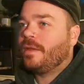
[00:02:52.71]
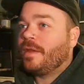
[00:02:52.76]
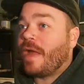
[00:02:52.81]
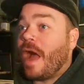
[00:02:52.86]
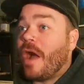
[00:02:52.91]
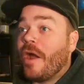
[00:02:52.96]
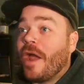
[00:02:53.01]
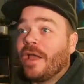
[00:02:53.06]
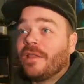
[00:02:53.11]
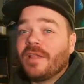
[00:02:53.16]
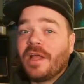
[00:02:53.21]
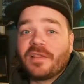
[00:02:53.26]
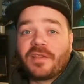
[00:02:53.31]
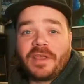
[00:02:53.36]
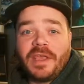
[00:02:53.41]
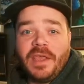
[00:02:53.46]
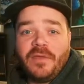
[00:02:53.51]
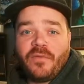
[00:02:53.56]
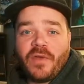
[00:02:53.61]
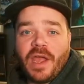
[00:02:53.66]
All right, lots of
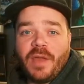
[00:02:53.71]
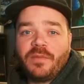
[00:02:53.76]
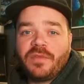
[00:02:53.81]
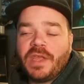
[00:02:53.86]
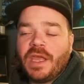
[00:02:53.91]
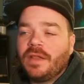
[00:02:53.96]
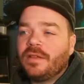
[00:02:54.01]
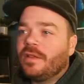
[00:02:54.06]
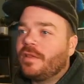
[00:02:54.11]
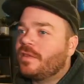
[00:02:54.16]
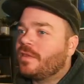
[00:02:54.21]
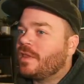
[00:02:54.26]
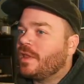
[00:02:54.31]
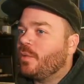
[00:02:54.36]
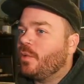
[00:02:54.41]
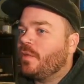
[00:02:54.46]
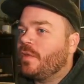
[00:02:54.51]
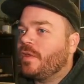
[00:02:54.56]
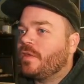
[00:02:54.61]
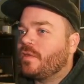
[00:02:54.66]
keyframes in. Let's see
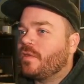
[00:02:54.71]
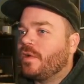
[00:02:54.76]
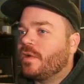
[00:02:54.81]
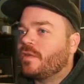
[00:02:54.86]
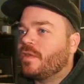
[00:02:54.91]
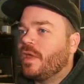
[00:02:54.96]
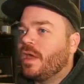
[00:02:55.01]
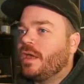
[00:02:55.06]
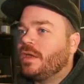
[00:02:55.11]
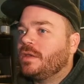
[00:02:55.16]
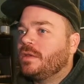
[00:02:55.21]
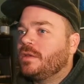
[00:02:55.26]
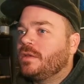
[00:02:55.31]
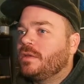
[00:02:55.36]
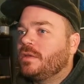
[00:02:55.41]
what this looks like.